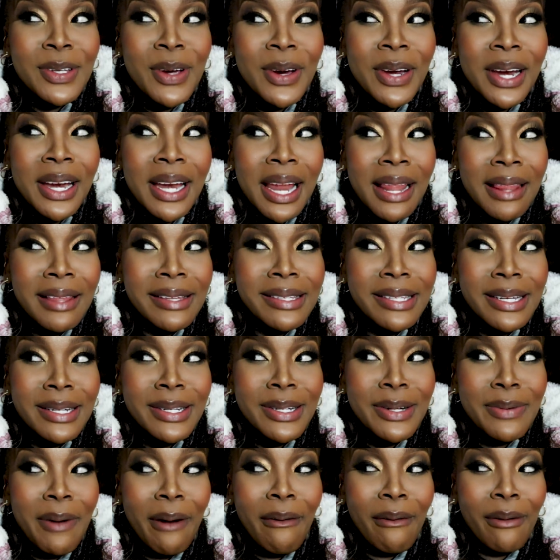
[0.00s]
to go on another set
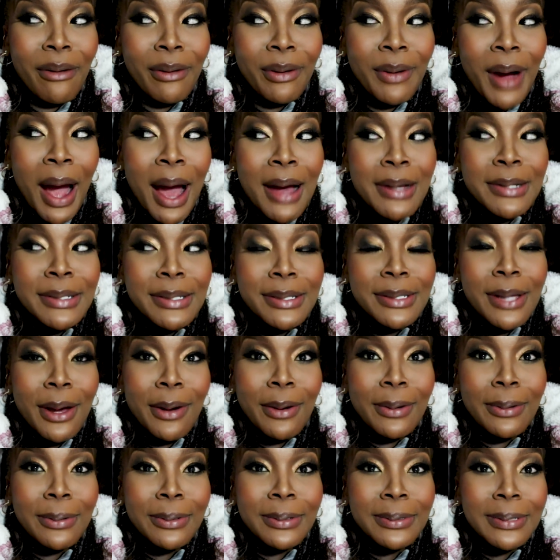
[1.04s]
tomorrow.
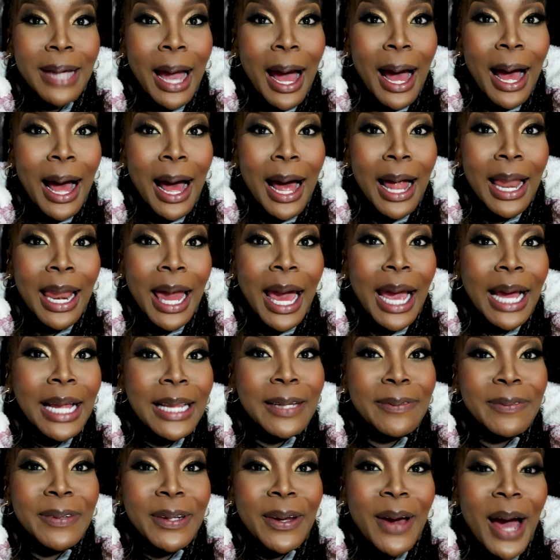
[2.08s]
So yeah, like,
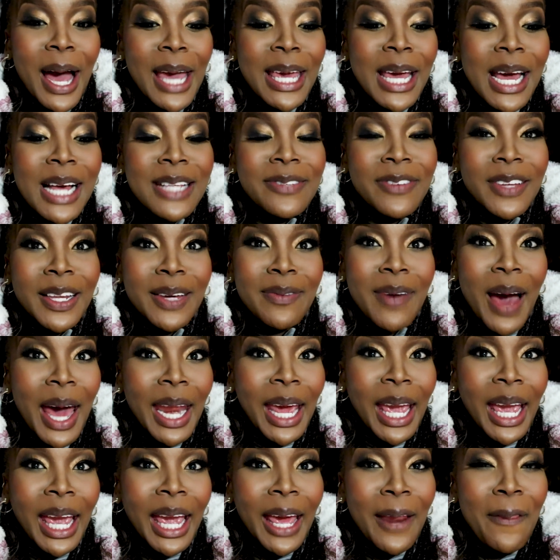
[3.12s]
let me know how you guys feel
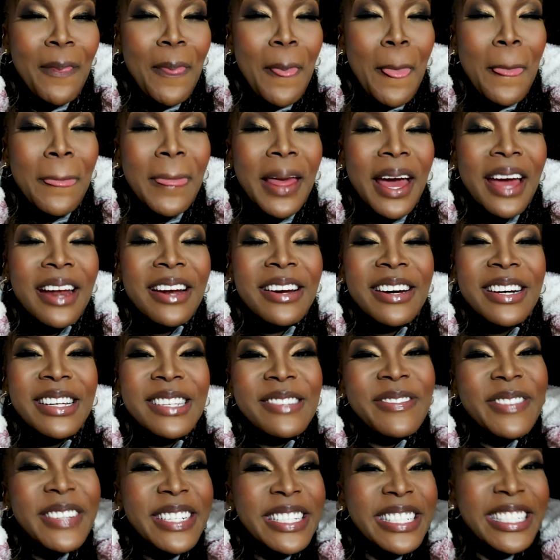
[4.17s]
about it. And
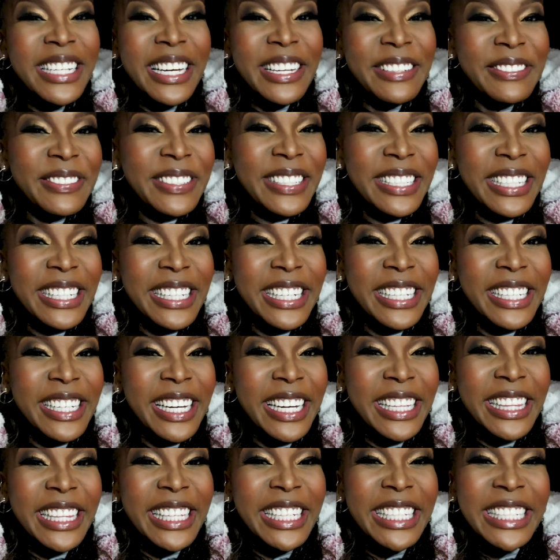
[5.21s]
last but definitely
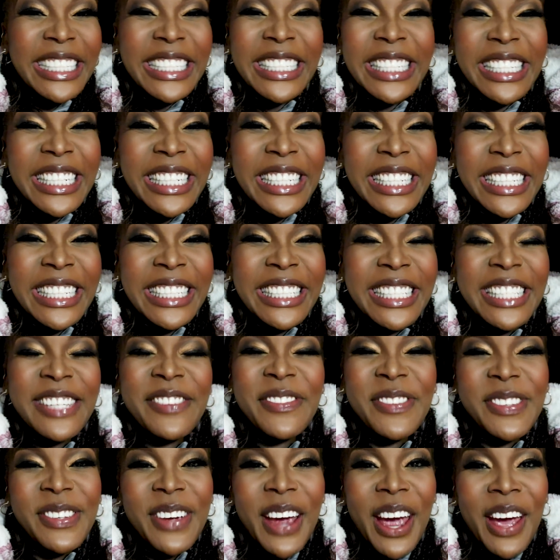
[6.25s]
not the least,
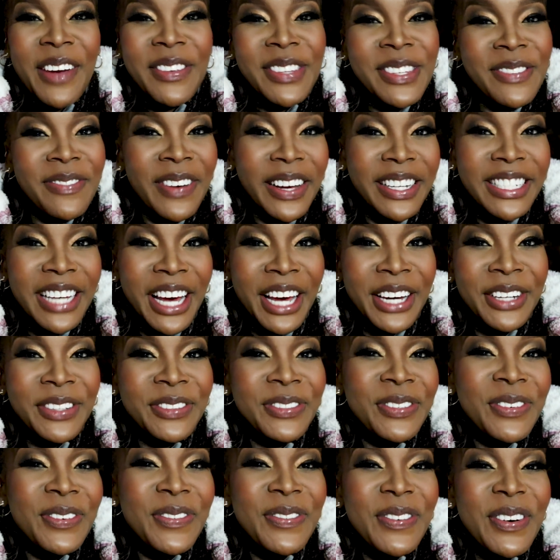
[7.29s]
subscribe to my
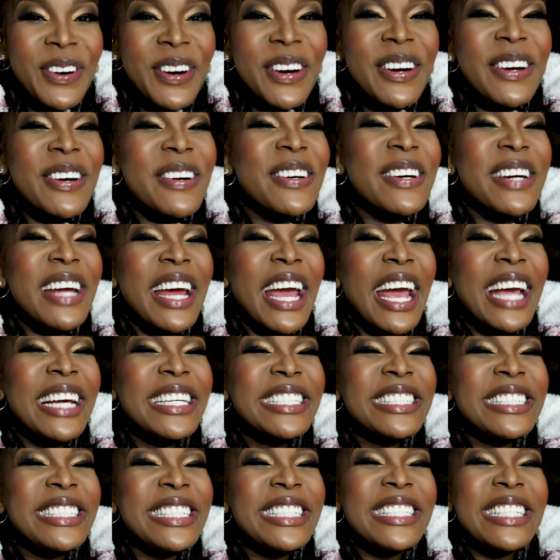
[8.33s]
channel for more
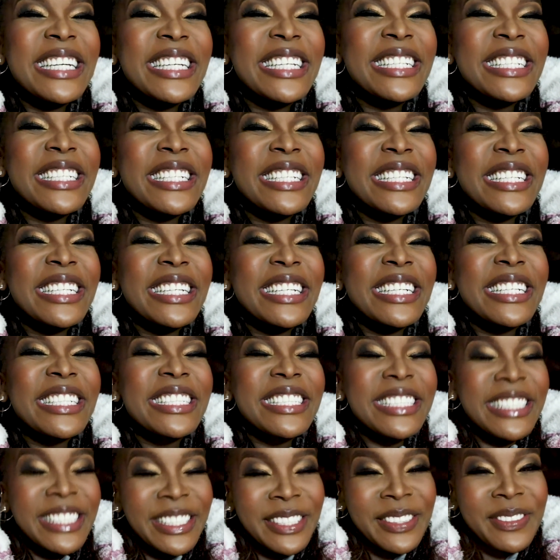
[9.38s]

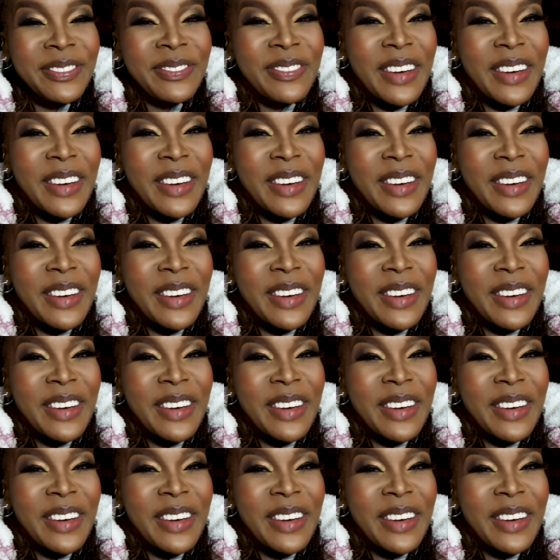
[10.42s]
craziness.